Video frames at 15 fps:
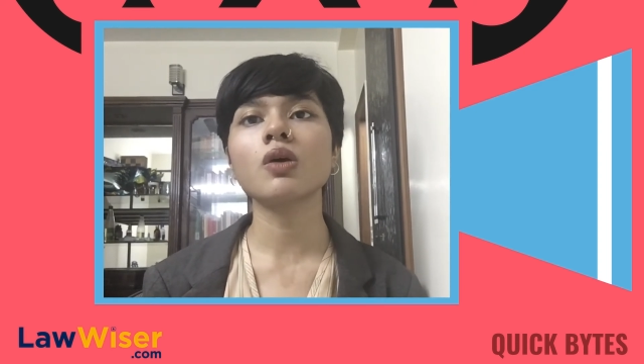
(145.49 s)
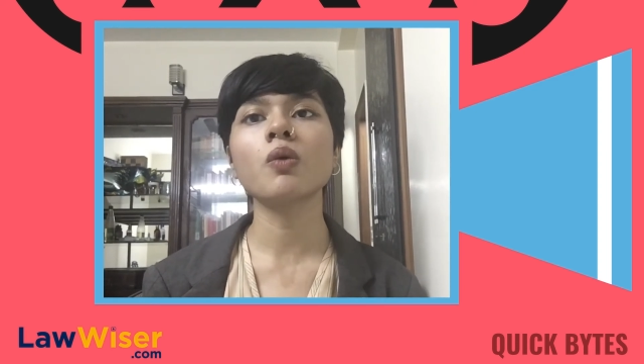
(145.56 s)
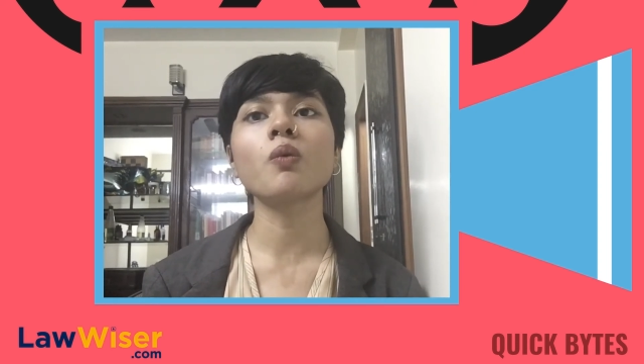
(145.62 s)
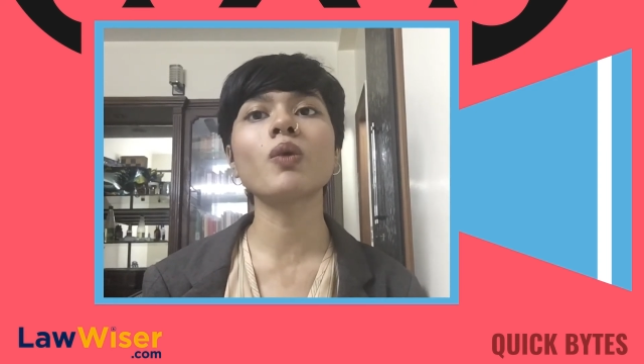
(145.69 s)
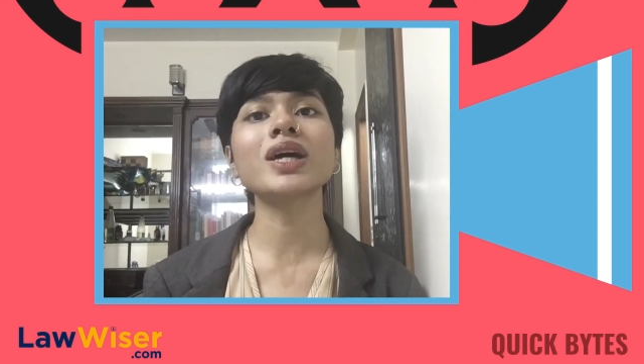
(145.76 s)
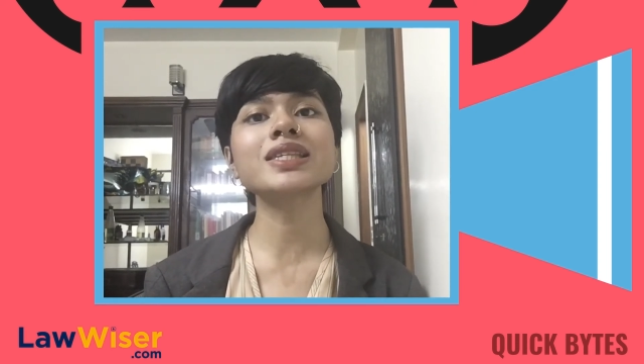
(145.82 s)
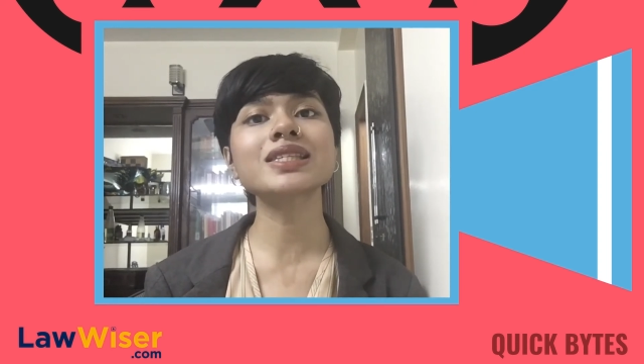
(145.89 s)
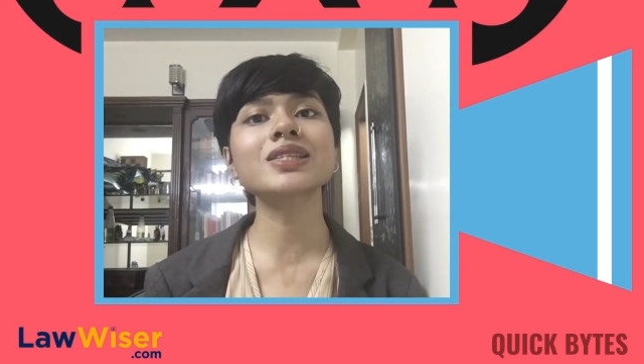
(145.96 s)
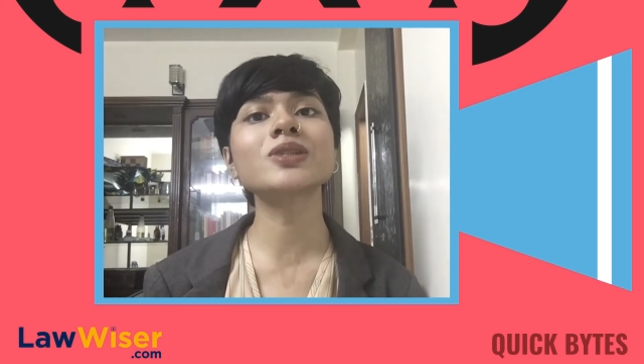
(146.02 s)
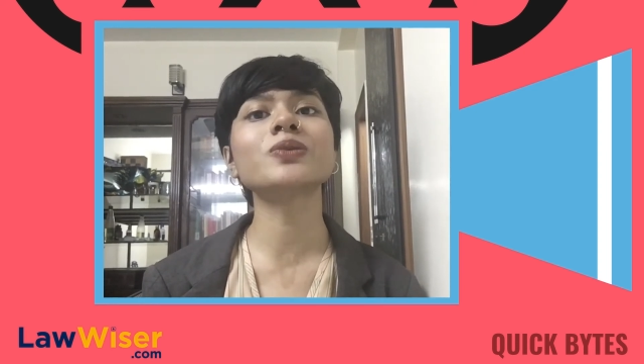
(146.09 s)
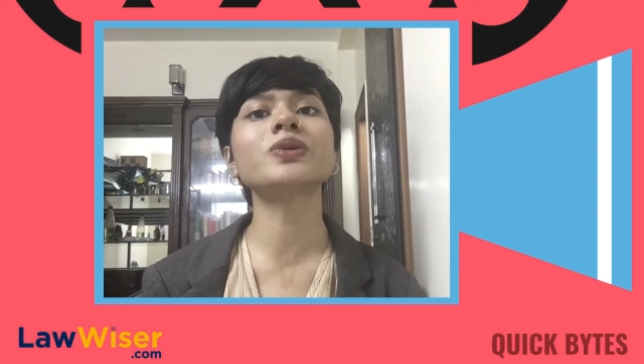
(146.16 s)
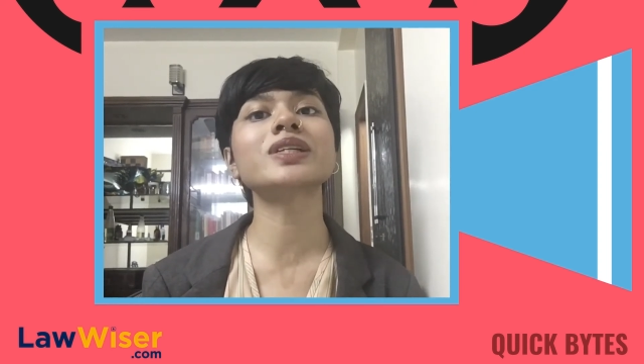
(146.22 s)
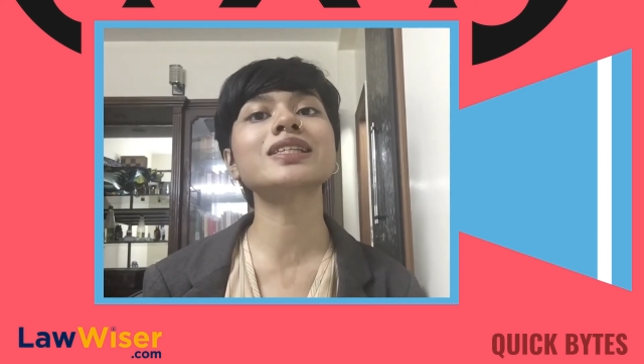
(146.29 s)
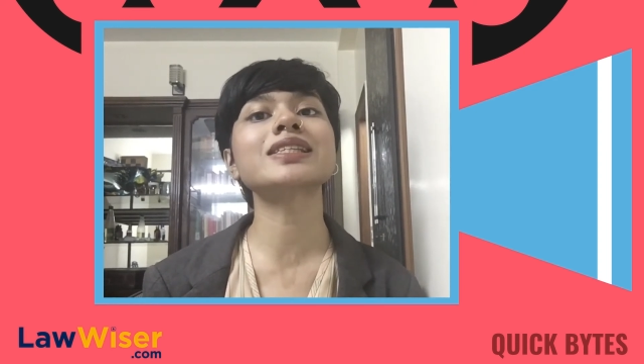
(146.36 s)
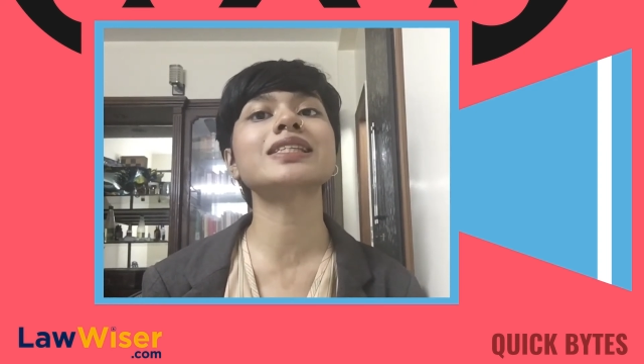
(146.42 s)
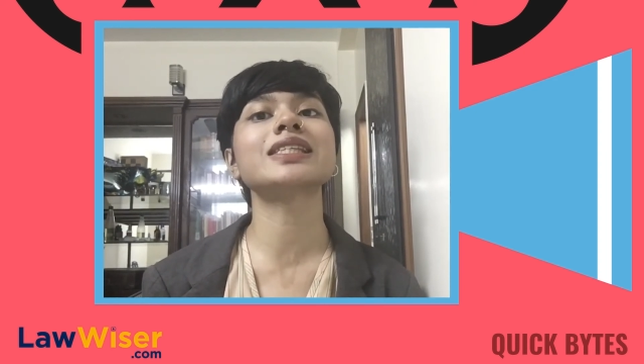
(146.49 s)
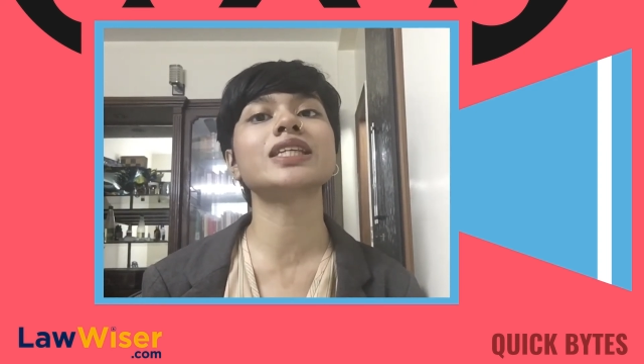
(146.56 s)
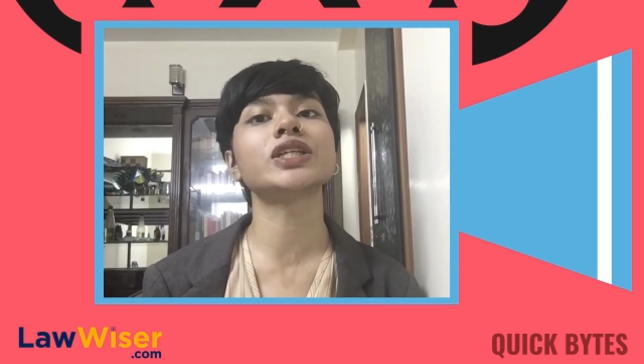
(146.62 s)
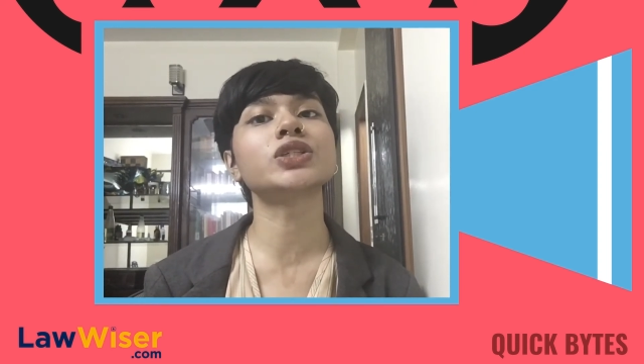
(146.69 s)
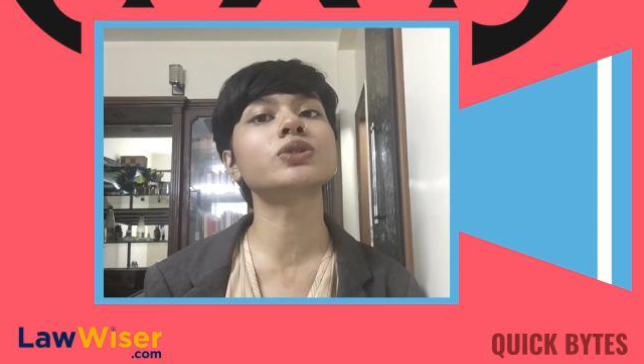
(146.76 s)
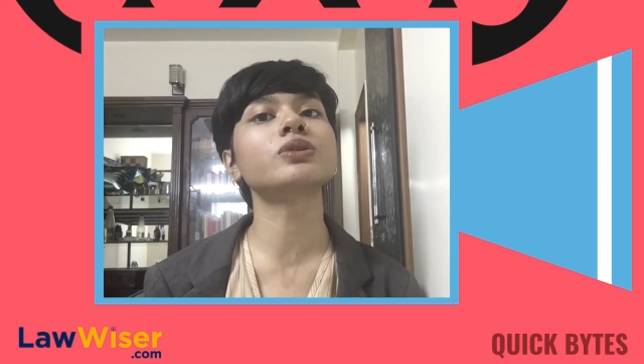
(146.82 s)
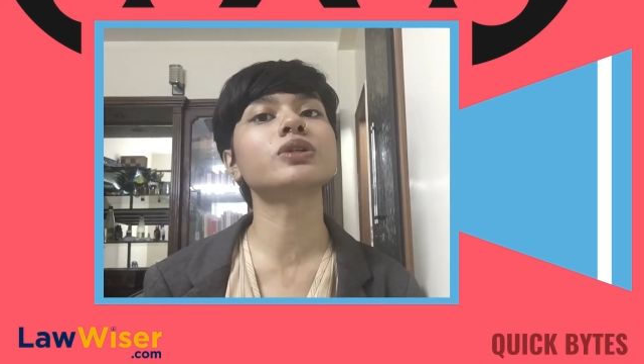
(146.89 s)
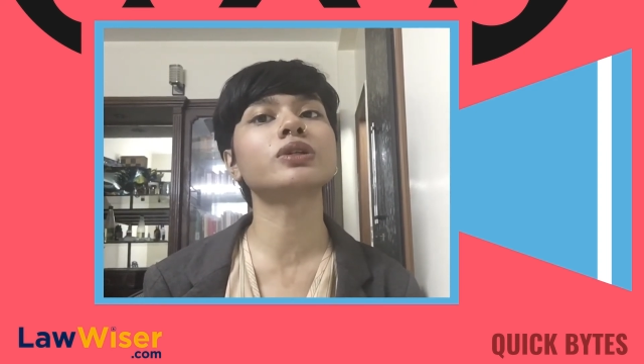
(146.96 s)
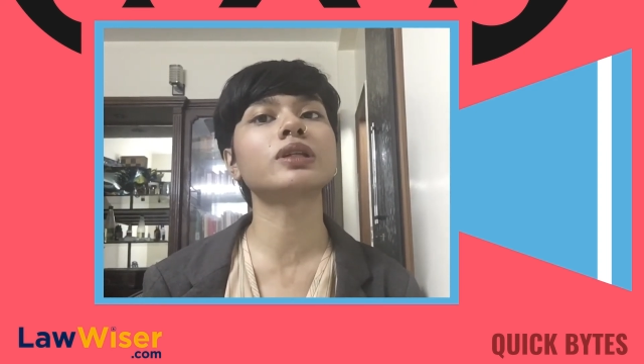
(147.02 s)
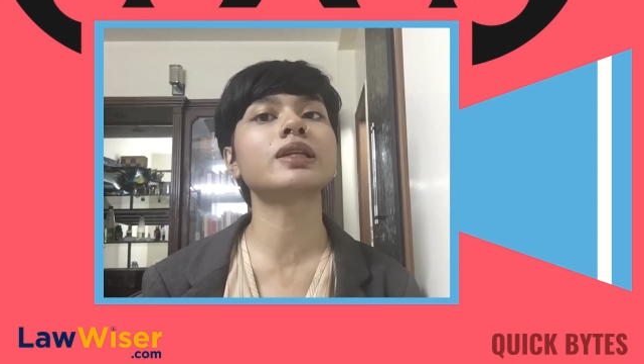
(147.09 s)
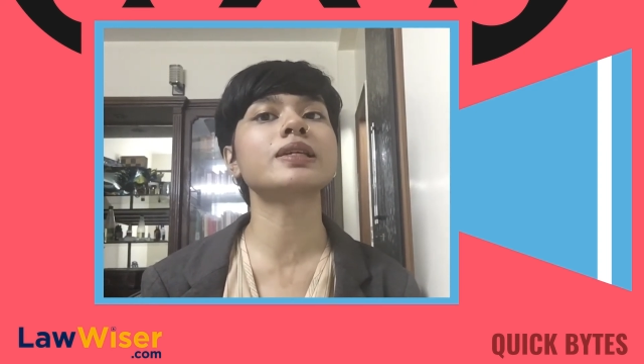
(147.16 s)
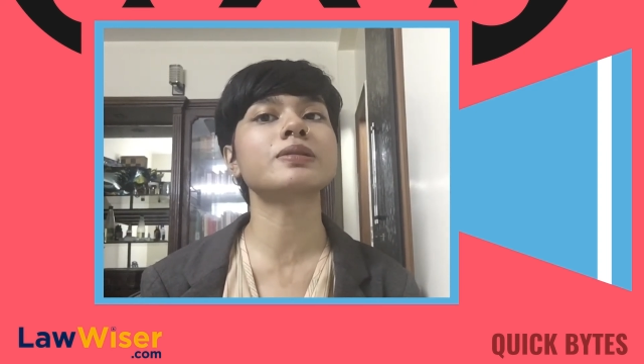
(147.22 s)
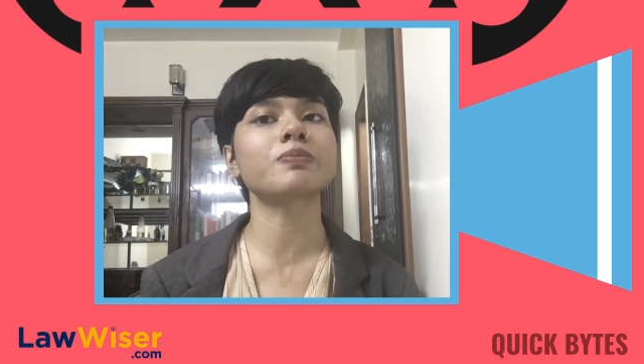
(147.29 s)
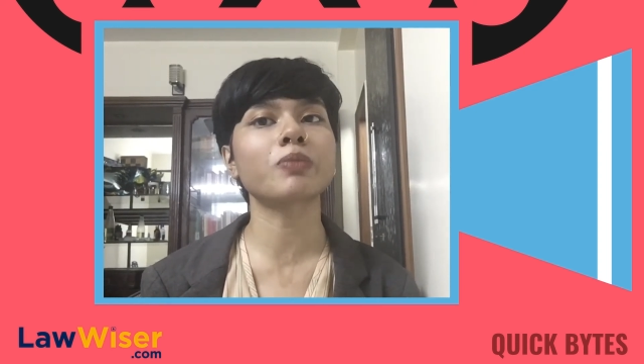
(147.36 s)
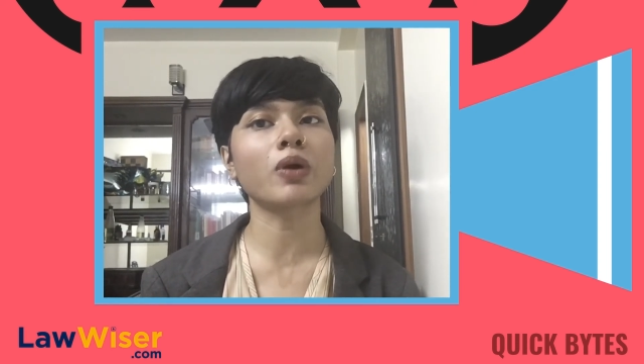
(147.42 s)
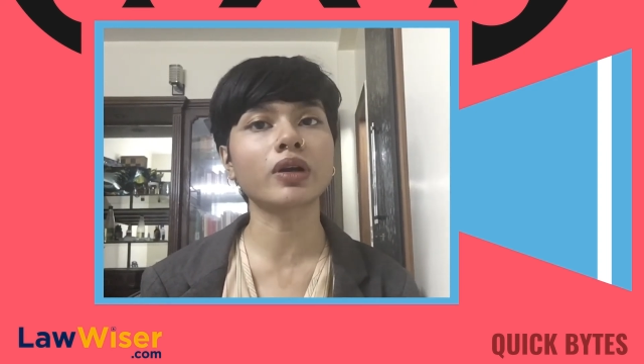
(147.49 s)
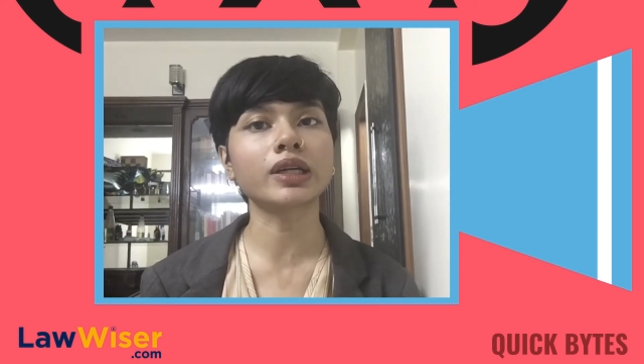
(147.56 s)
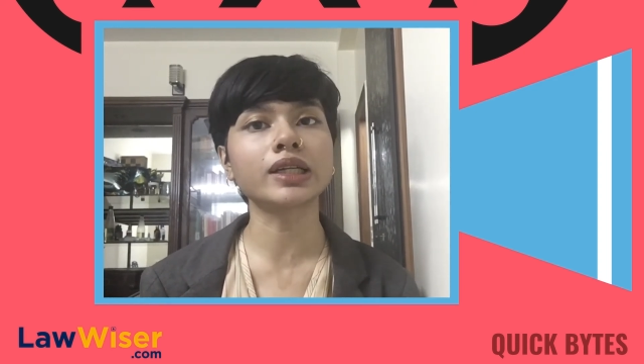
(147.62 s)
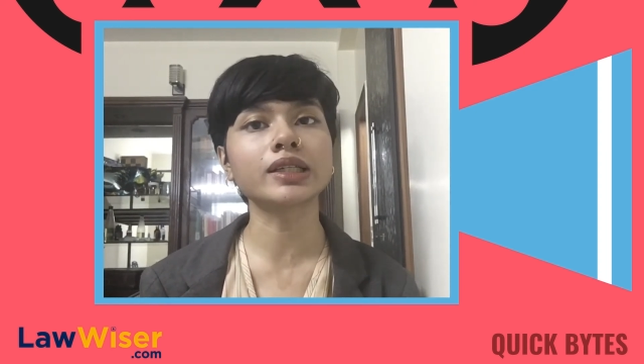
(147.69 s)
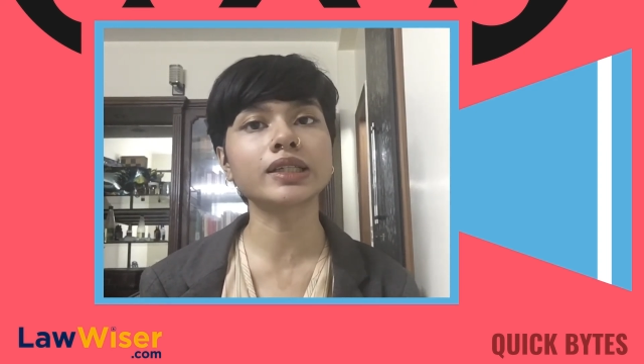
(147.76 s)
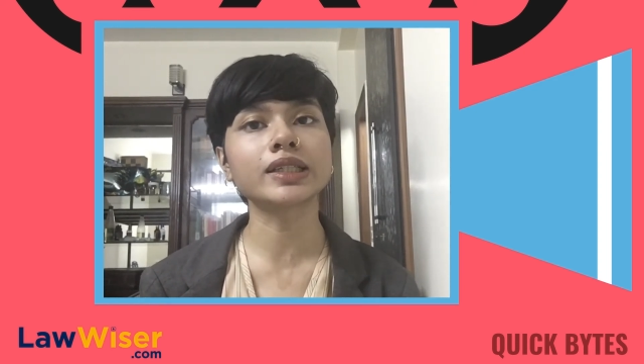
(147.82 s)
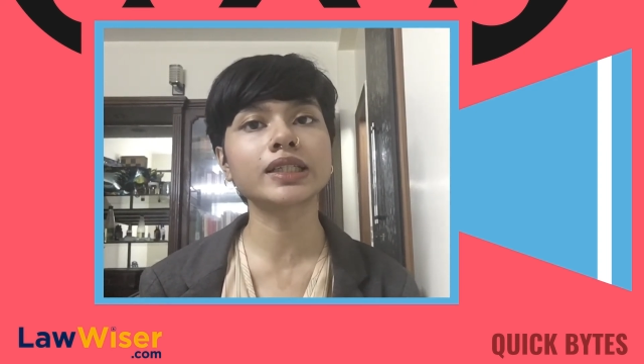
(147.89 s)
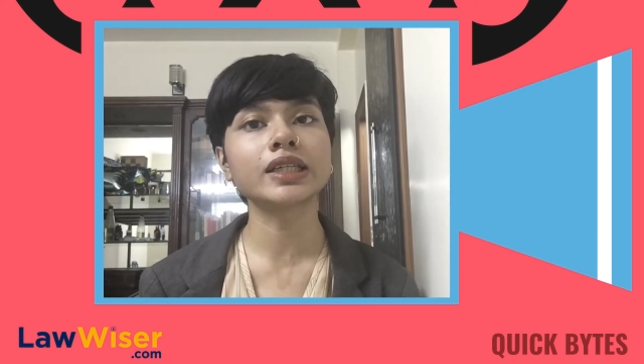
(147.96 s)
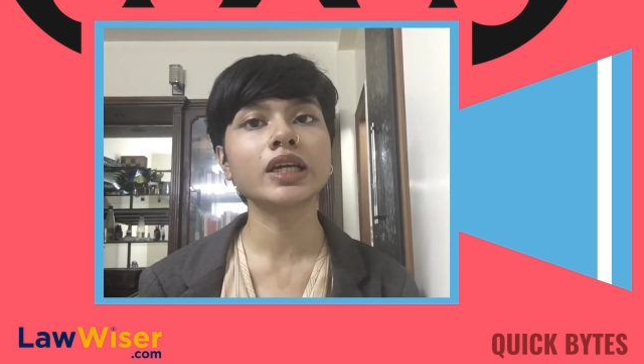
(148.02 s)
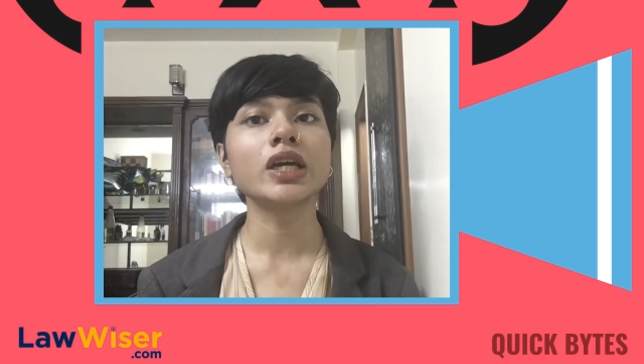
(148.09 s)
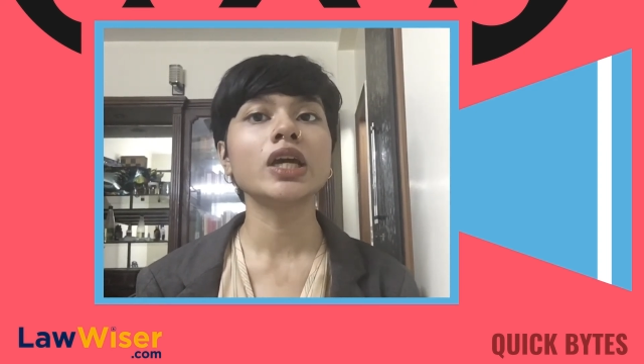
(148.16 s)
Once notice is issued to the respondent,